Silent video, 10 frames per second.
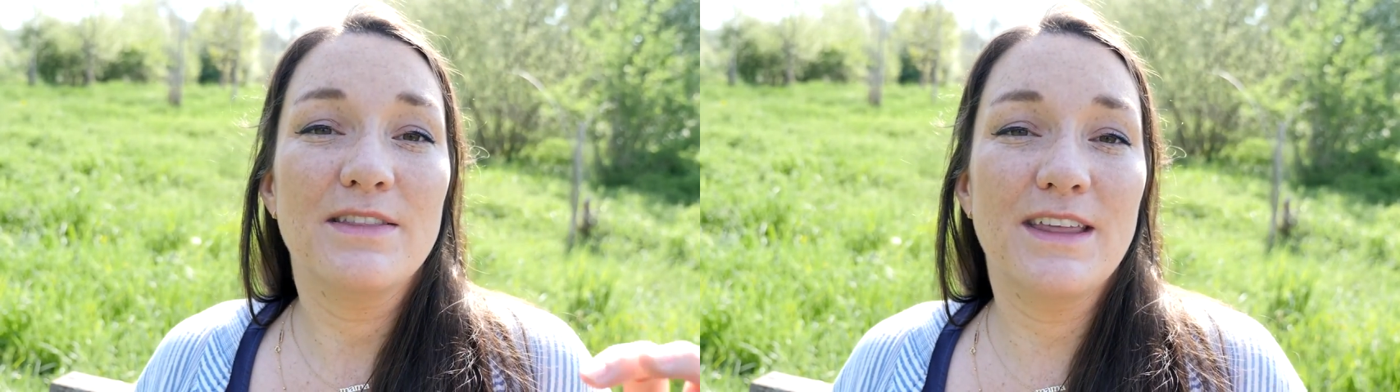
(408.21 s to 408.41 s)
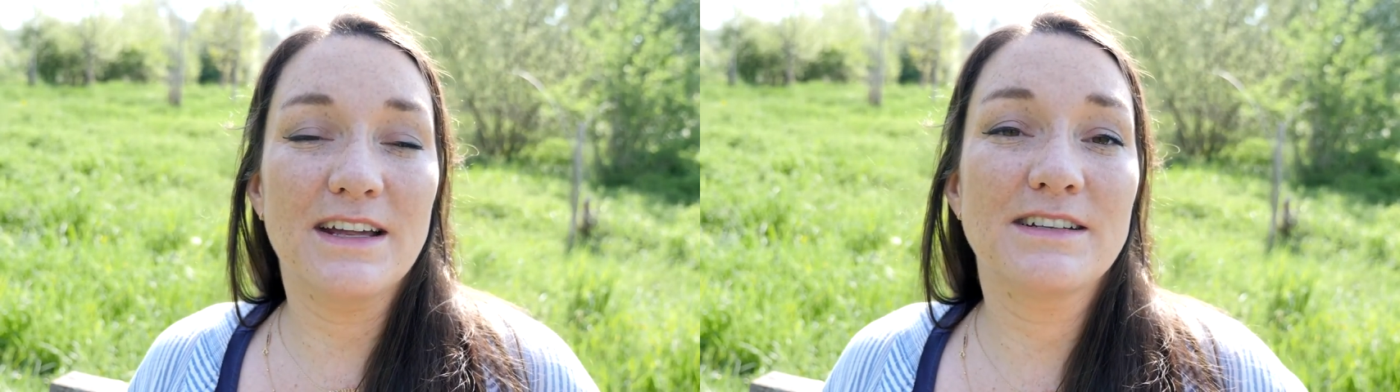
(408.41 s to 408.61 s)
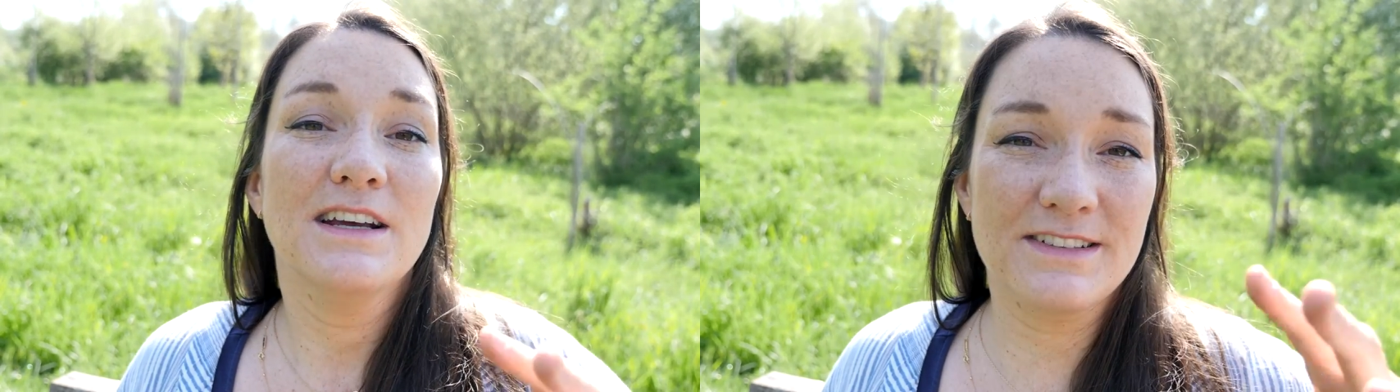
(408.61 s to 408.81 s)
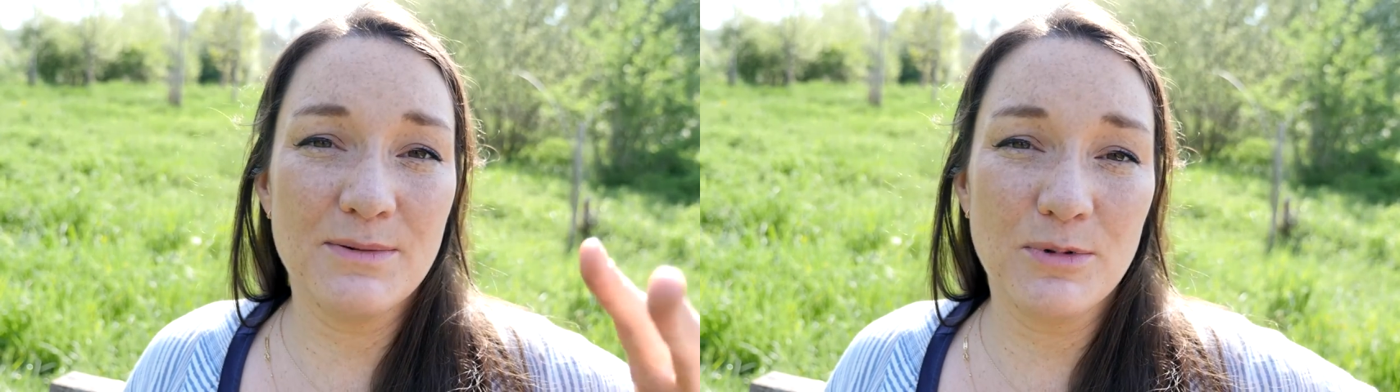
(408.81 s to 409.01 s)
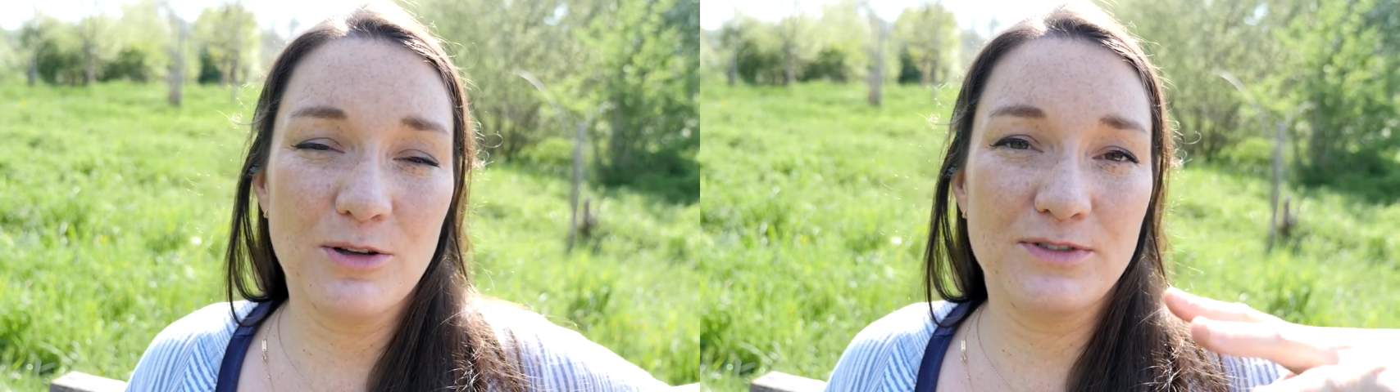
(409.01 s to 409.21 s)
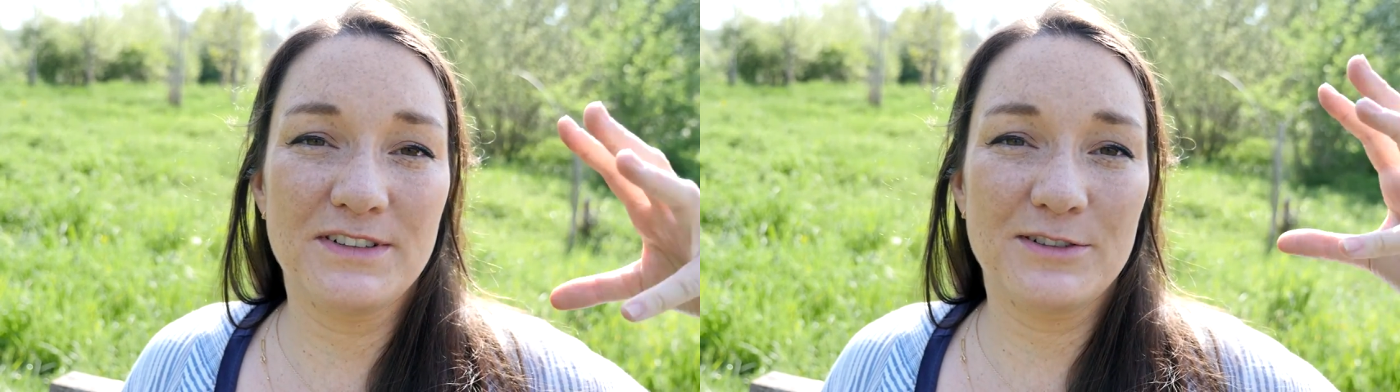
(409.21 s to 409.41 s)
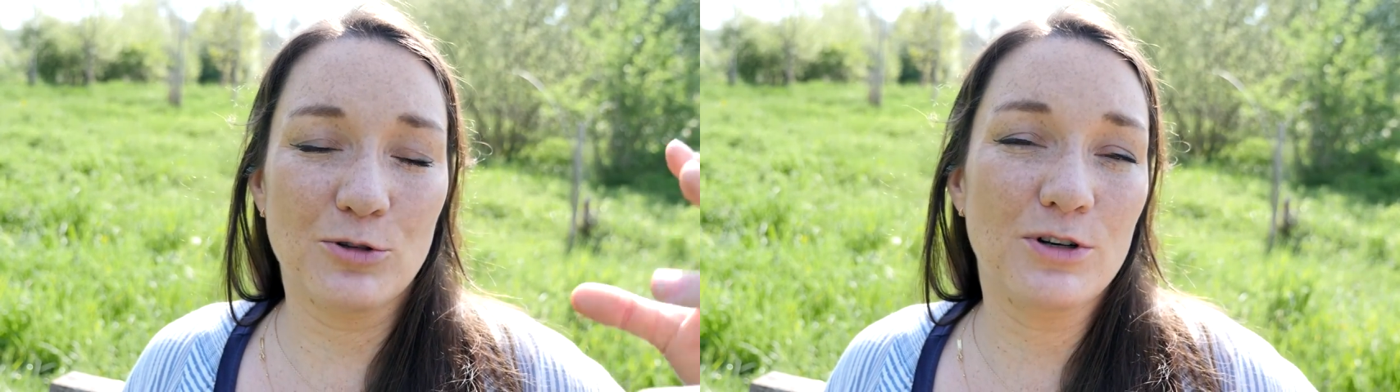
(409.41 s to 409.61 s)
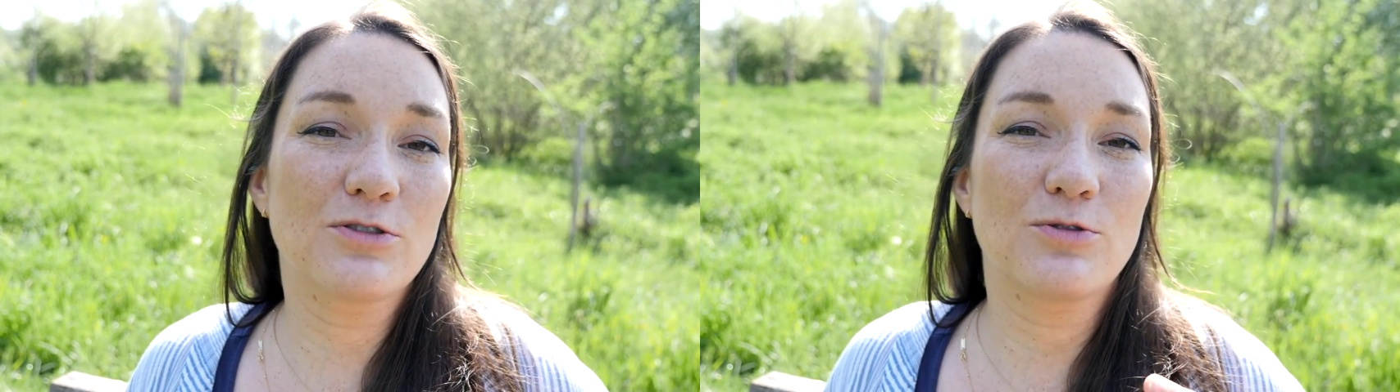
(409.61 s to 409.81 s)
that the symbol of the
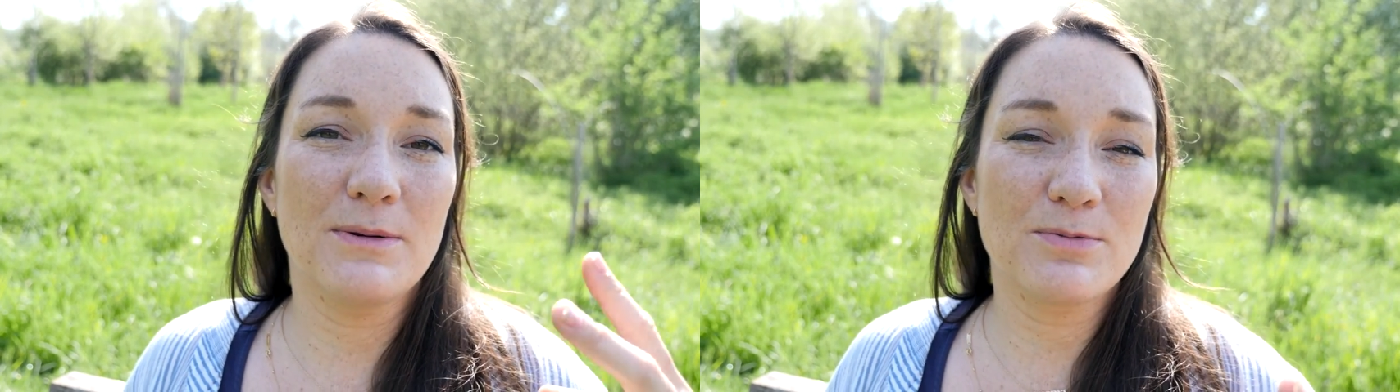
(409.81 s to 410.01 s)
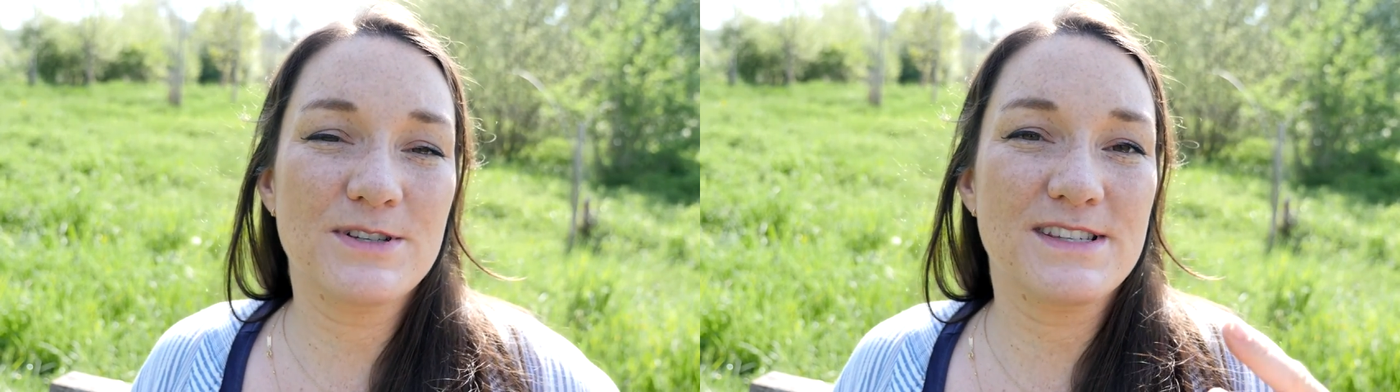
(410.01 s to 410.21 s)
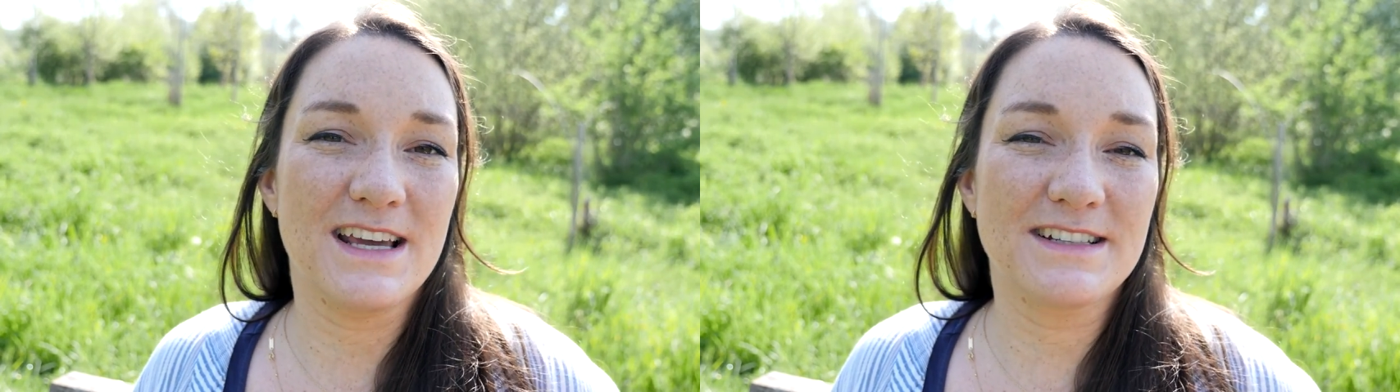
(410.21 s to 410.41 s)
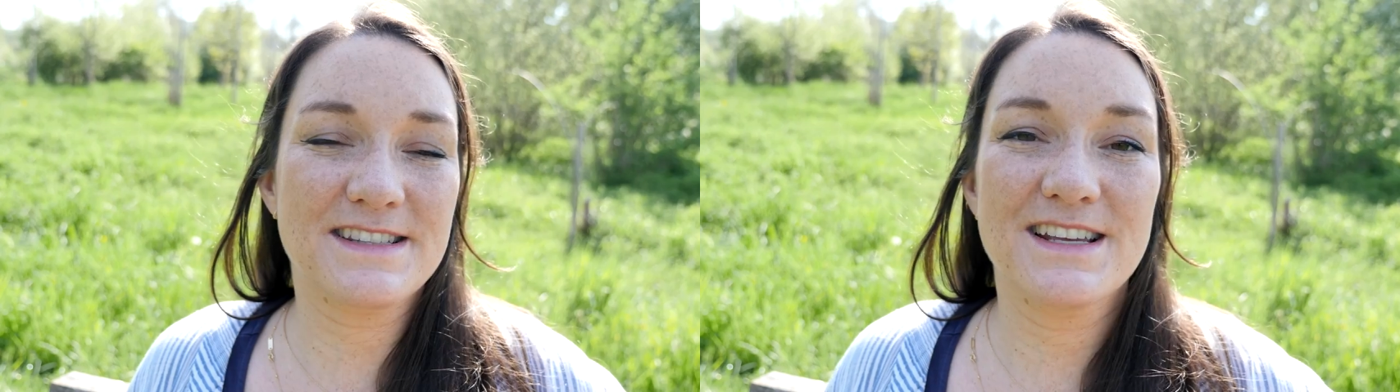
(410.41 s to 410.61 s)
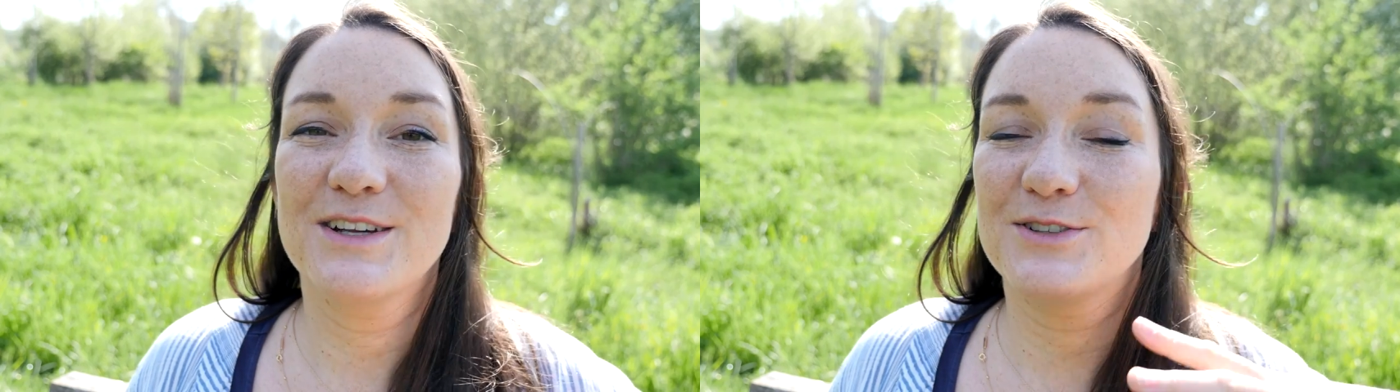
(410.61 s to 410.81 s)
stork represents